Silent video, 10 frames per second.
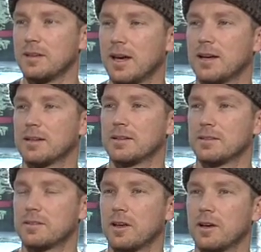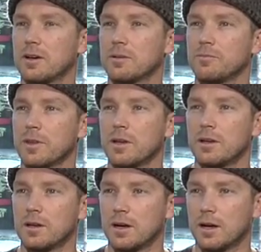Yeah, so
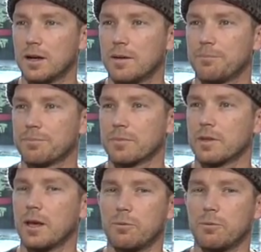yeah,